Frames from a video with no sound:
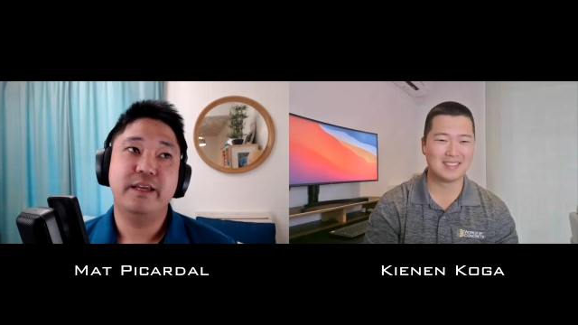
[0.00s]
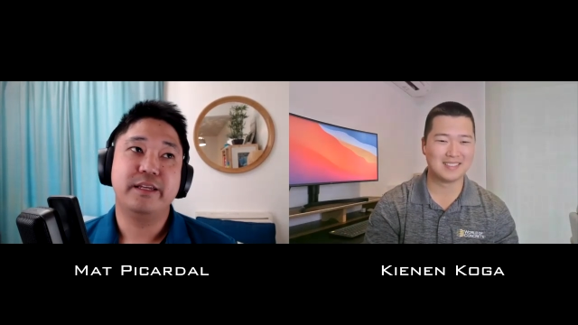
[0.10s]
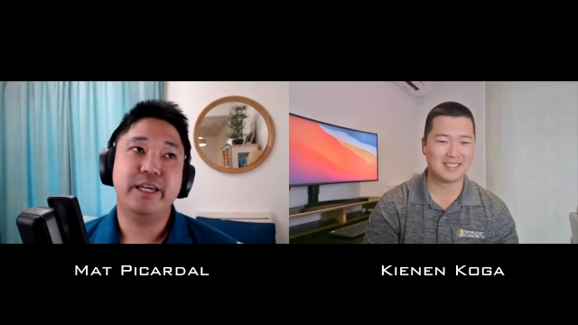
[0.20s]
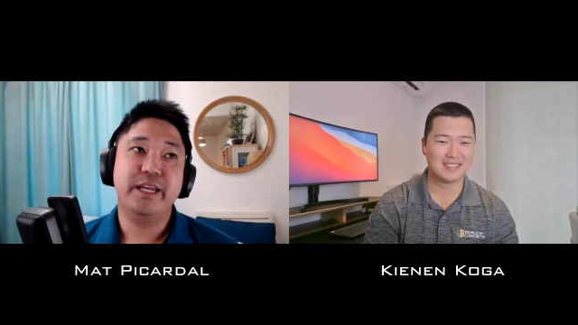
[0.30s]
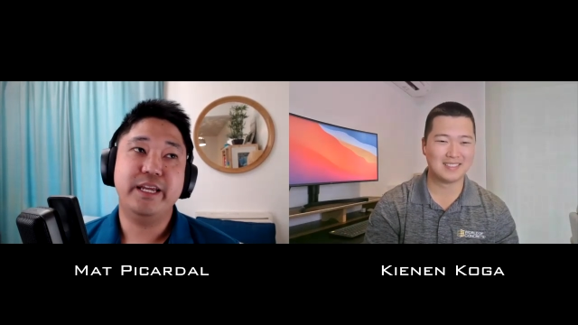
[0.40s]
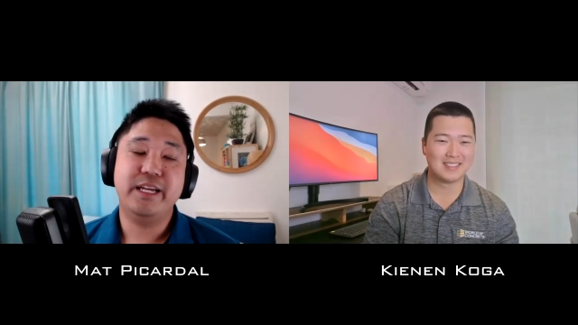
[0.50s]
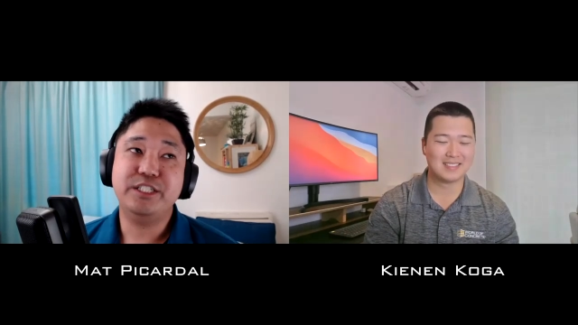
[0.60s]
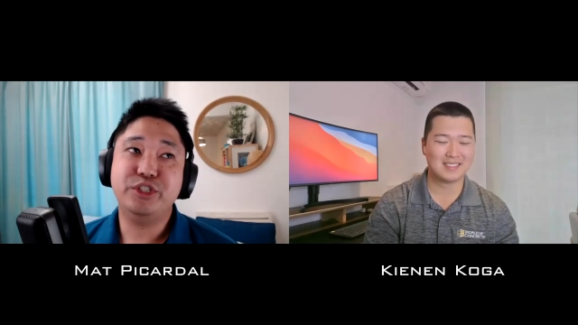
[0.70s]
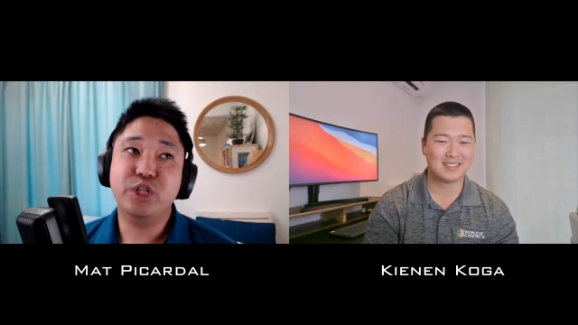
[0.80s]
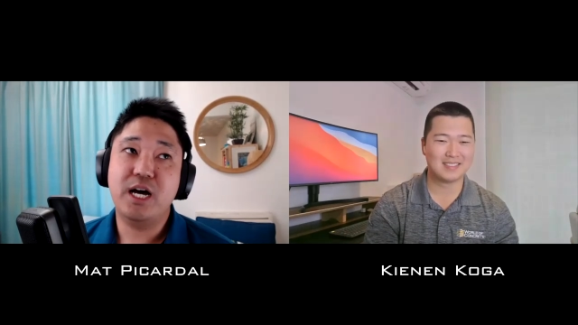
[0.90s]
Speaker 1: Getting a
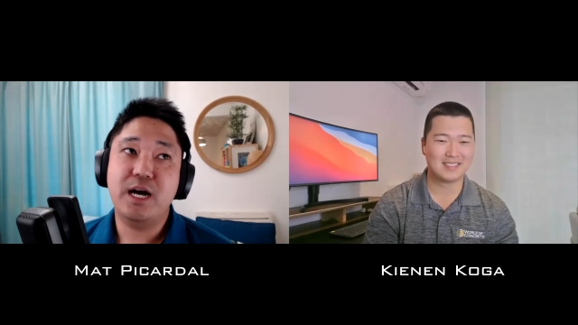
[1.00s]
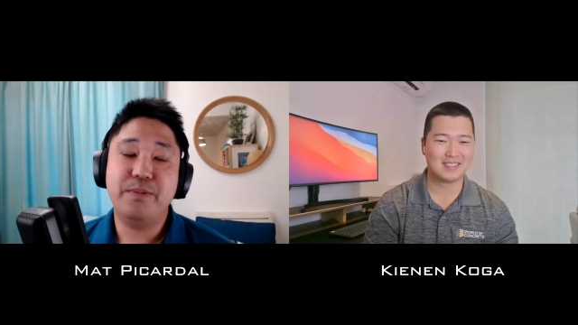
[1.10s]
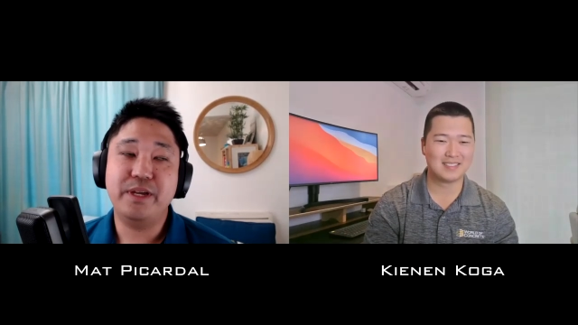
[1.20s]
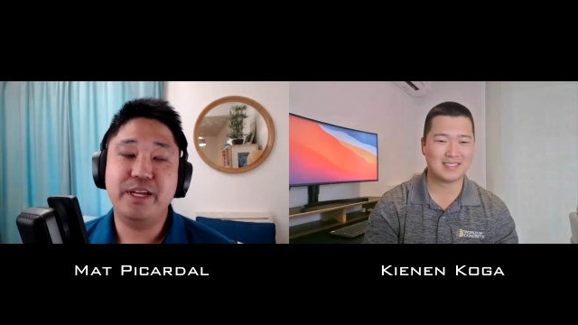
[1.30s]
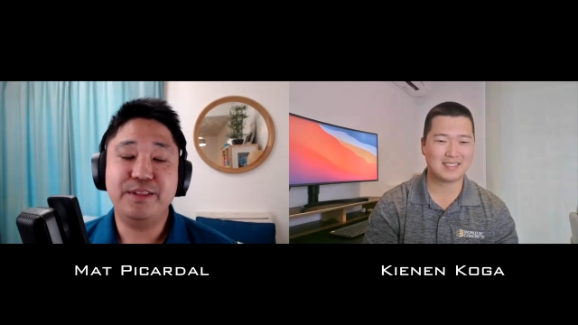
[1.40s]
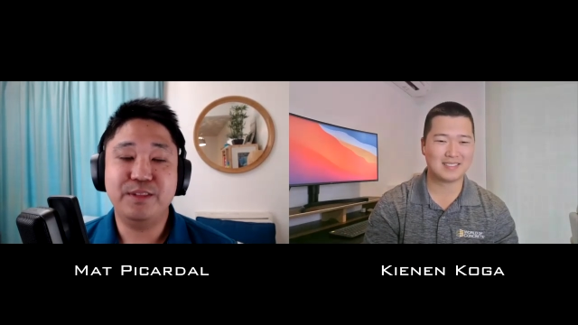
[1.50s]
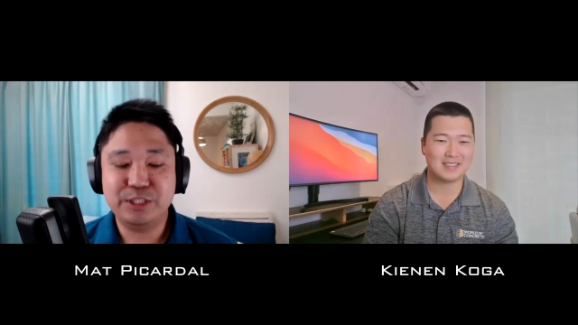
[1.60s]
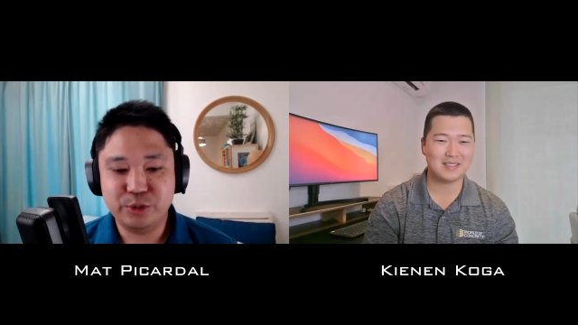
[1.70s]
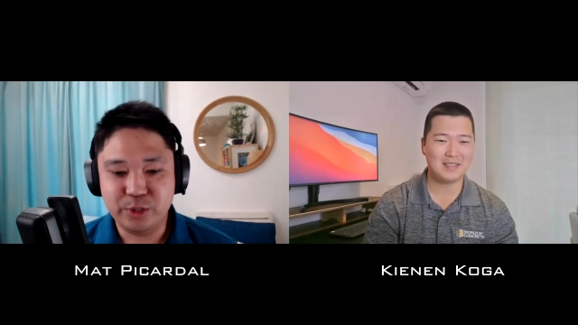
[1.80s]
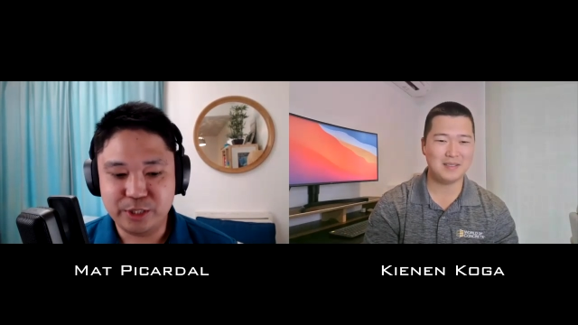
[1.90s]
job in the
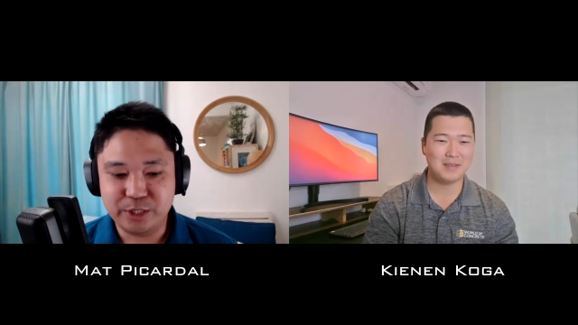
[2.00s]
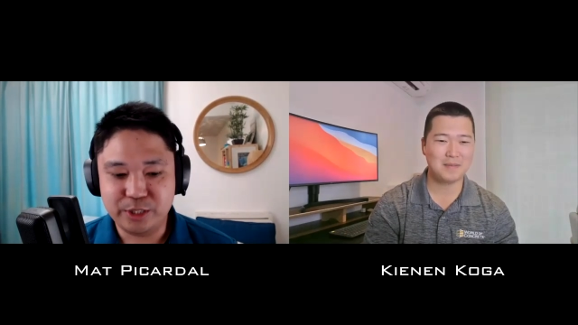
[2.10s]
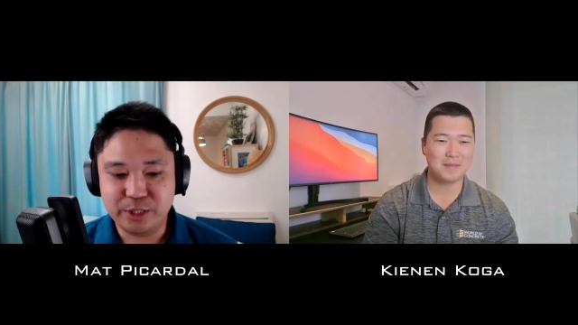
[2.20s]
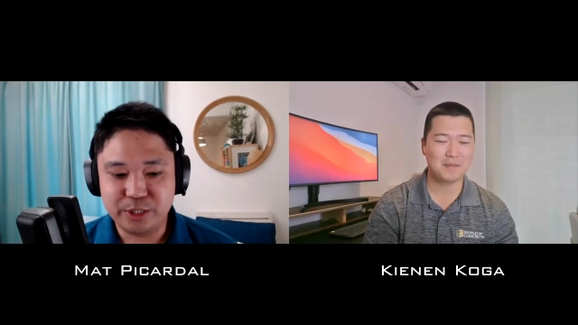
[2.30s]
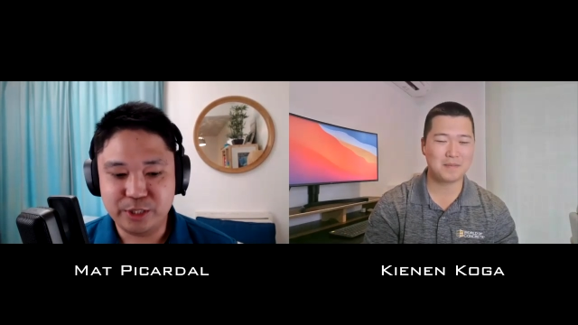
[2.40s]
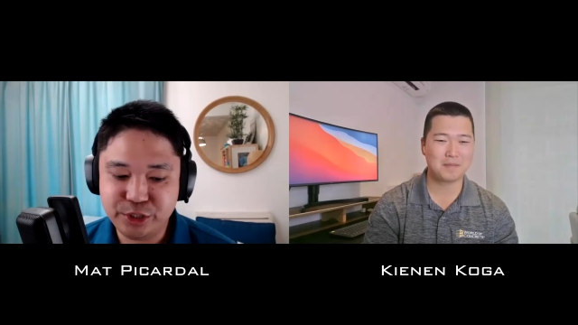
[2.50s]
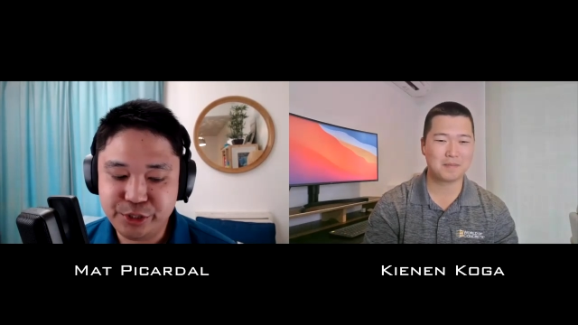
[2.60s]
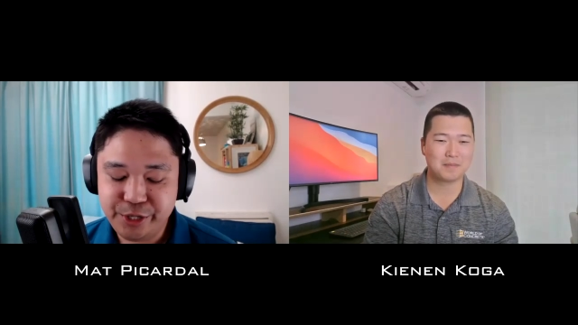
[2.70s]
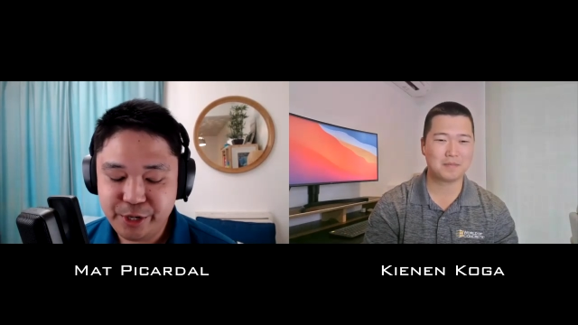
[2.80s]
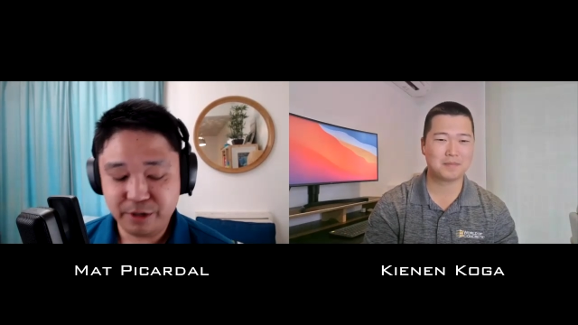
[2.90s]
structure actual
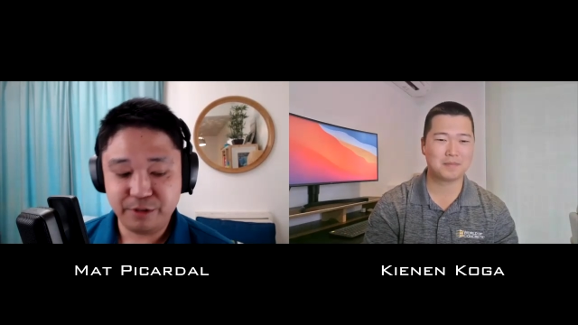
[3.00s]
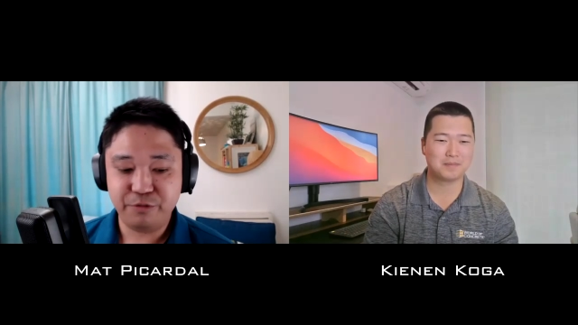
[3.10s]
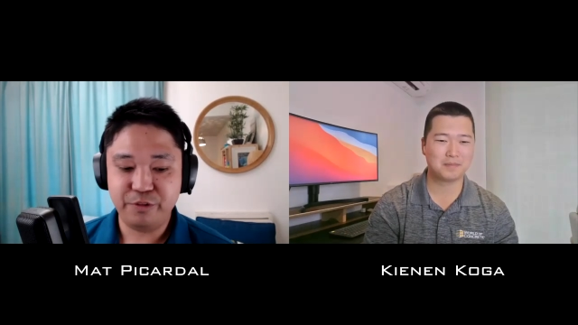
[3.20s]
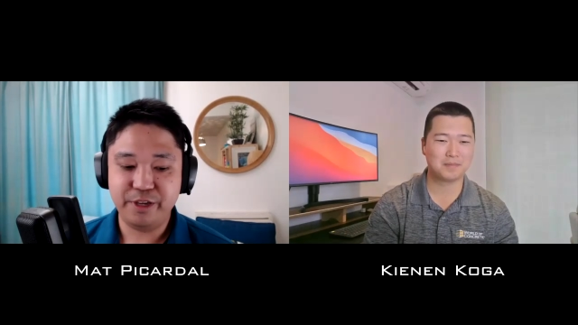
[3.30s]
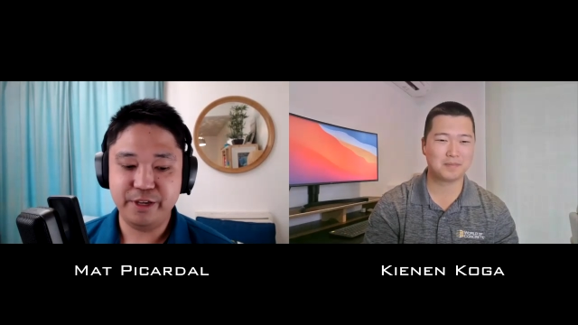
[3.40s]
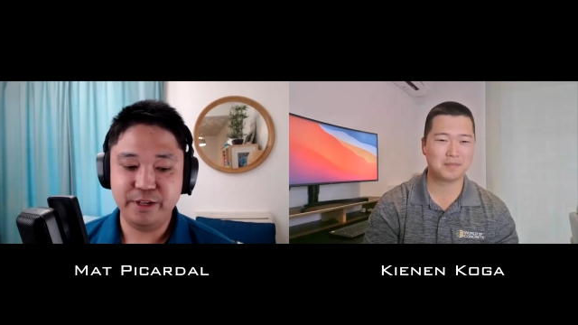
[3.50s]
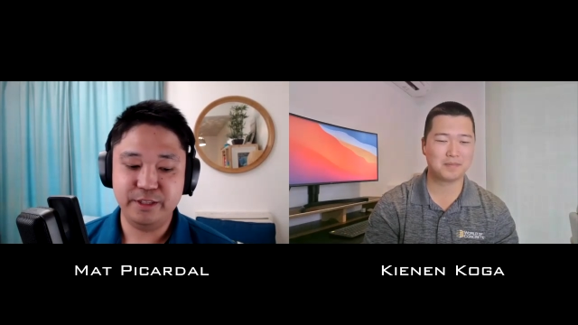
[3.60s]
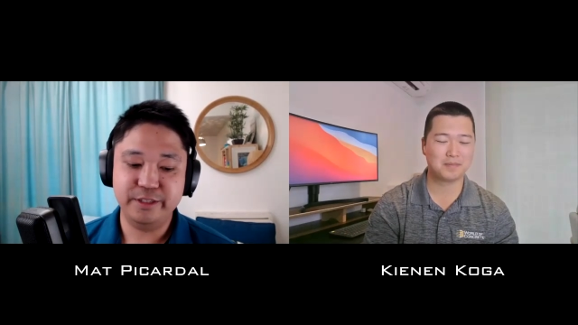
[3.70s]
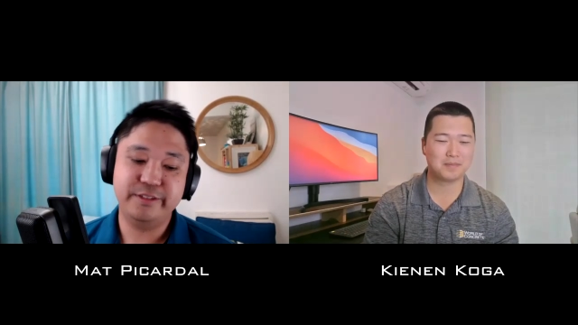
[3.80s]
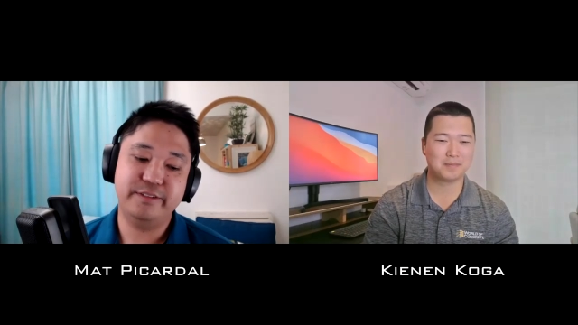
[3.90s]
engineering field,